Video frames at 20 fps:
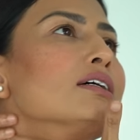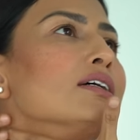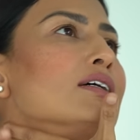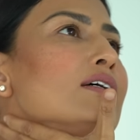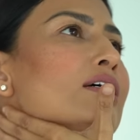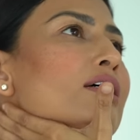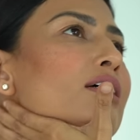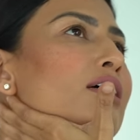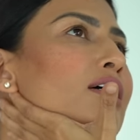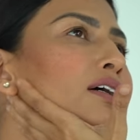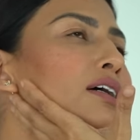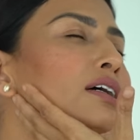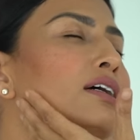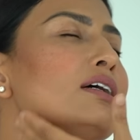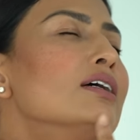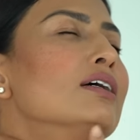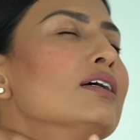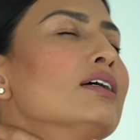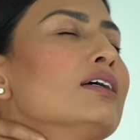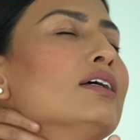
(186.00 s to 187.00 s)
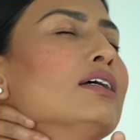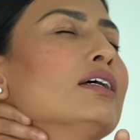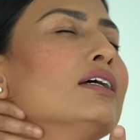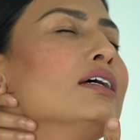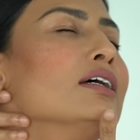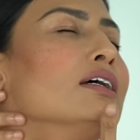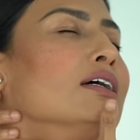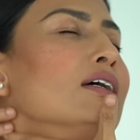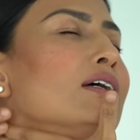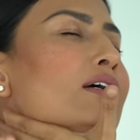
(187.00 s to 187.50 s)

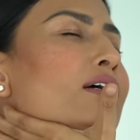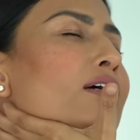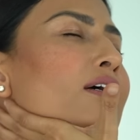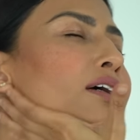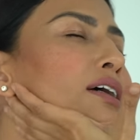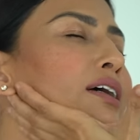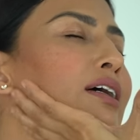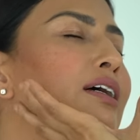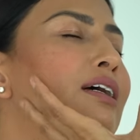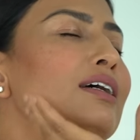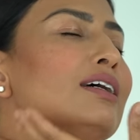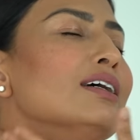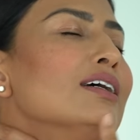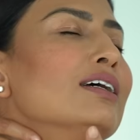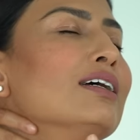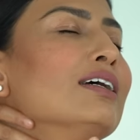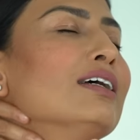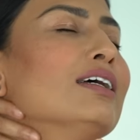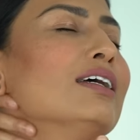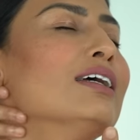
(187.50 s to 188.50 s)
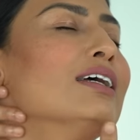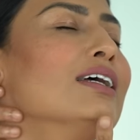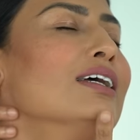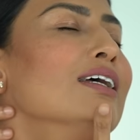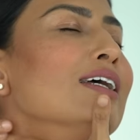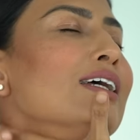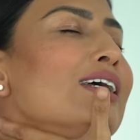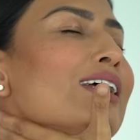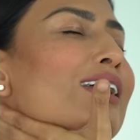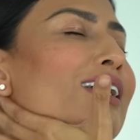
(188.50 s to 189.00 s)

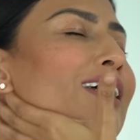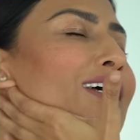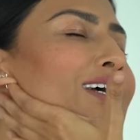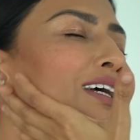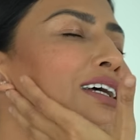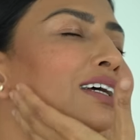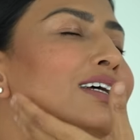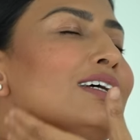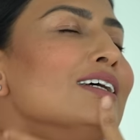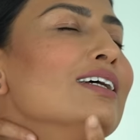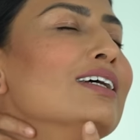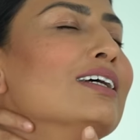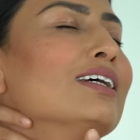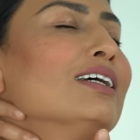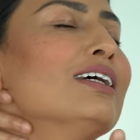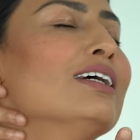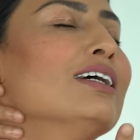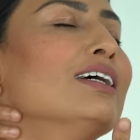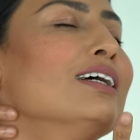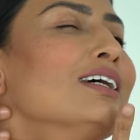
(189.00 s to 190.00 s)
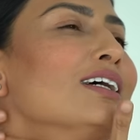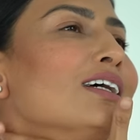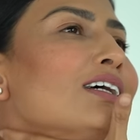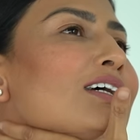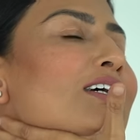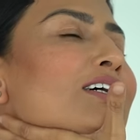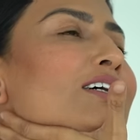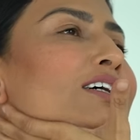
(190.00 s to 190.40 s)
[no speech]